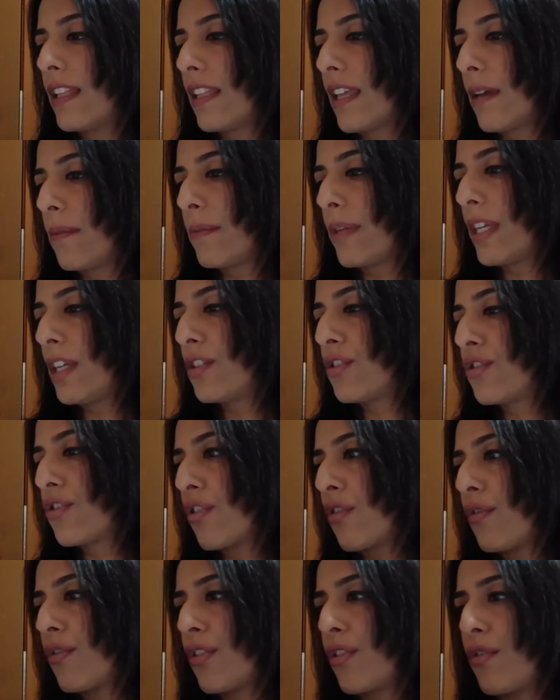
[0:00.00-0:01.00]
Let me
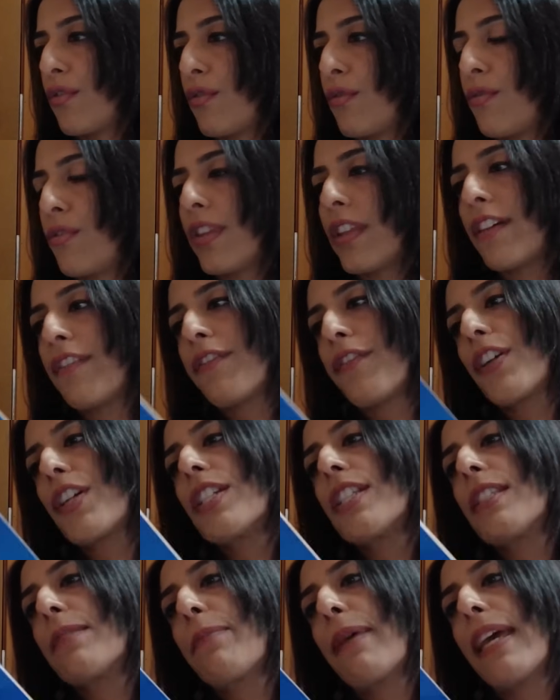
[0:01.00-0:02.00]
show you the
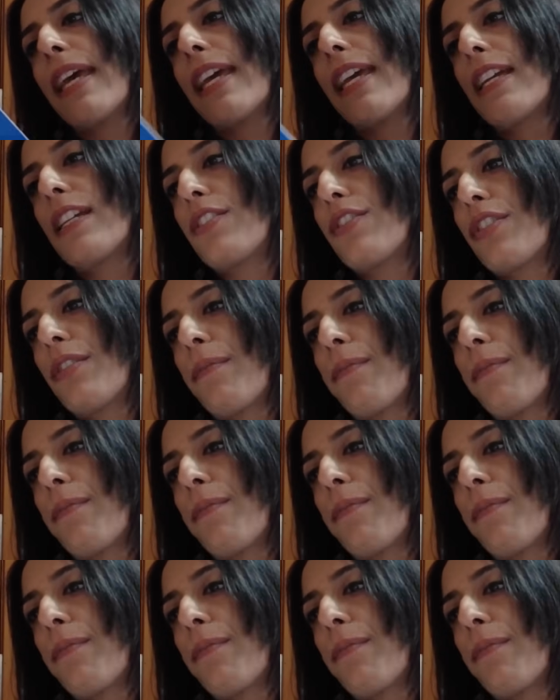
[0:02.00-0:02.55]
first page.